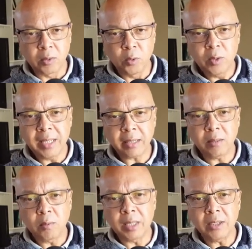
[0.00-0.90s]
Who
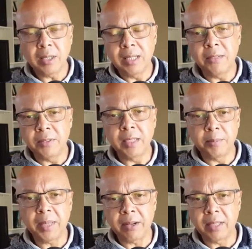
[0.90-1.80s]
doesn't want to live in a
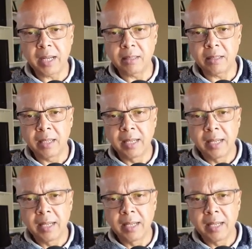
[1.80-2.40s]
paradise?